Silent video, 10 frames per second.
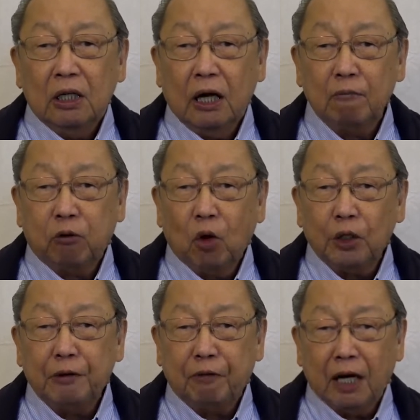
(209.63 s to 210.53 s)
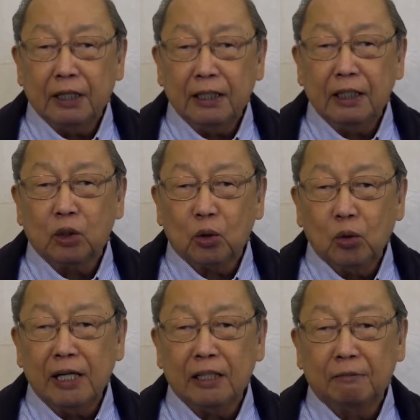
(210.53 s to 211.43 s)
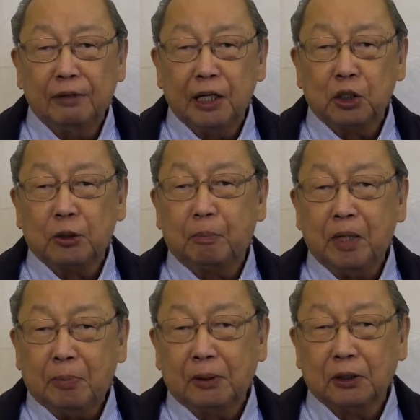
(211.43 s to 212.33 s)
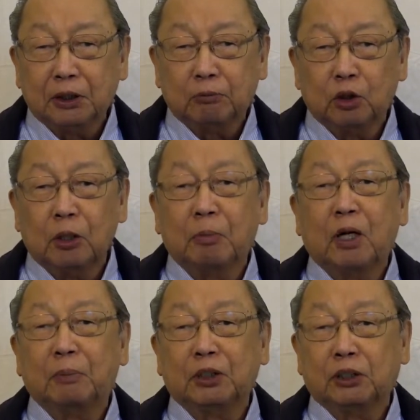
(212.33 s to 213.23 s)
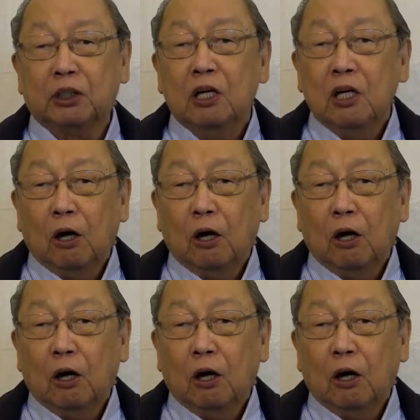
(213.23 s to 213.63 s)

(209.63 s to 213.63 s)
and for dividing and ruling the various peoples for the purpose